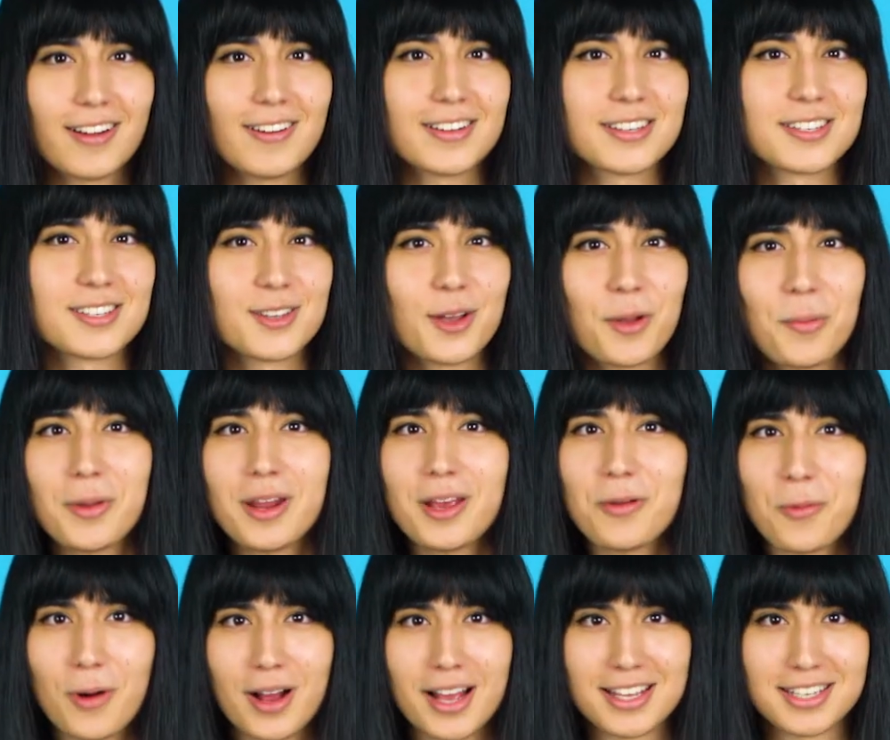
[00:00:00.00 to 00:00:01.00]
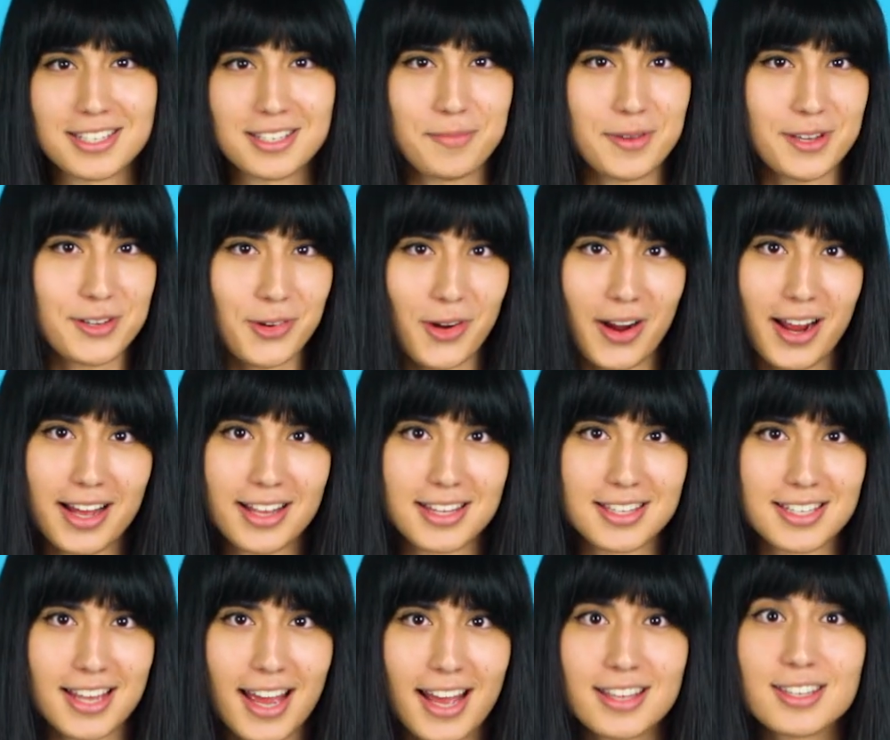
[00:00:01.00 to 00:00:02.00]
There are so many ways to be
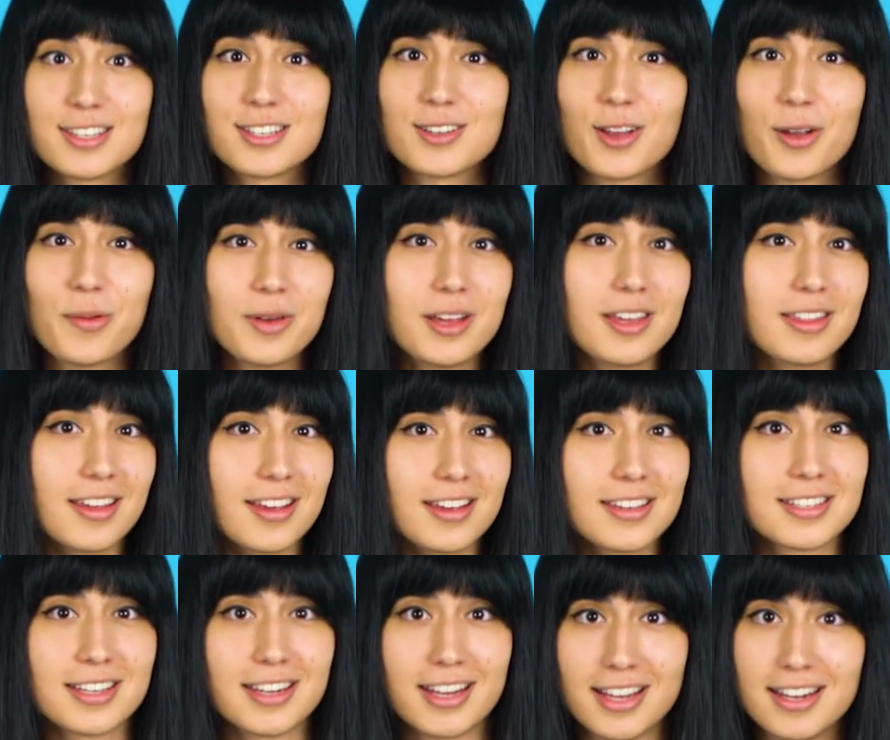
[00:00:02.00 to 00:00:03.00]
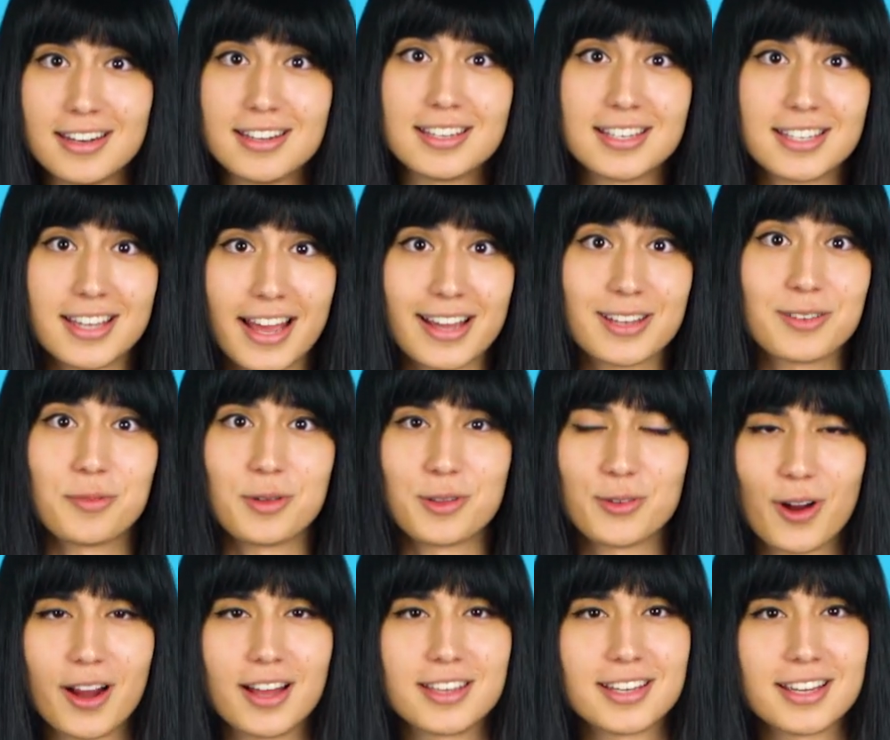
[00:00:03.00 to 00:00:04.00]
trans and so many things that intersect with
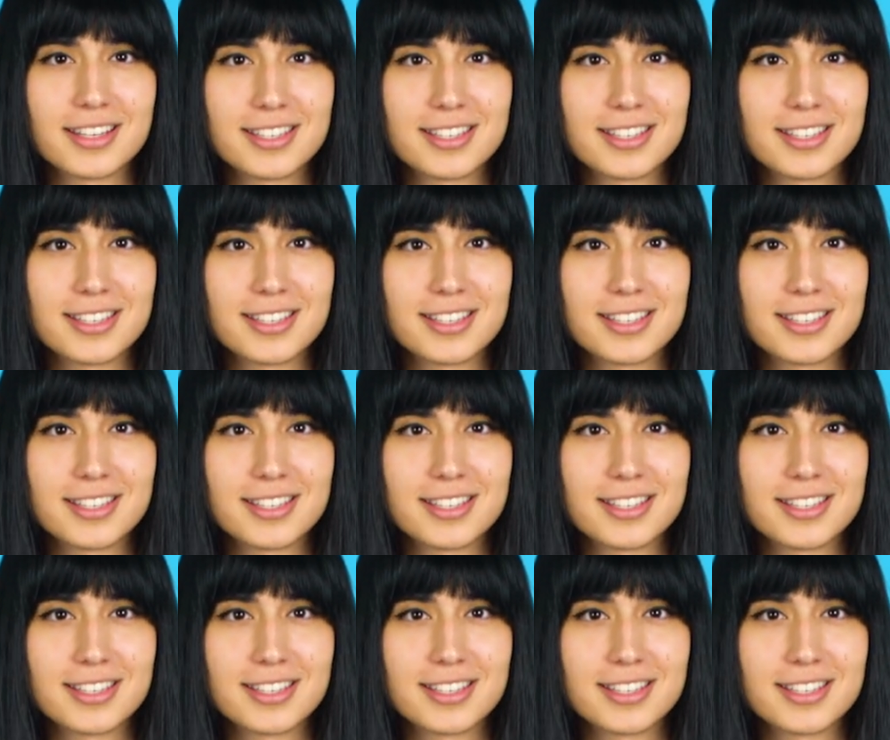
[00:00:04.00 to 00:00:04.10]
trans